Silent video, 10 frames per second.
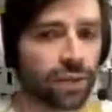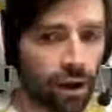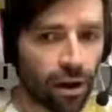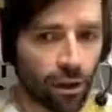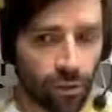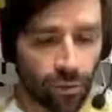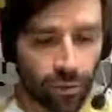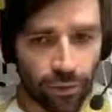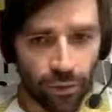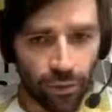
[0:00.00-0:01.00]

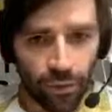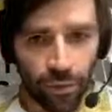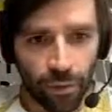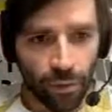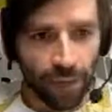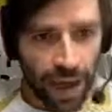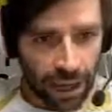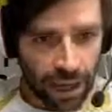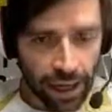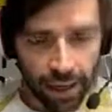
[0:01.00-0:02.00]
So
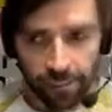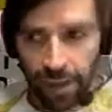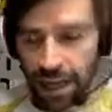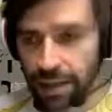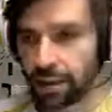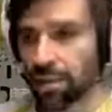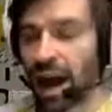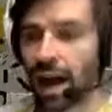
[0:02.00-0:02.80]
make the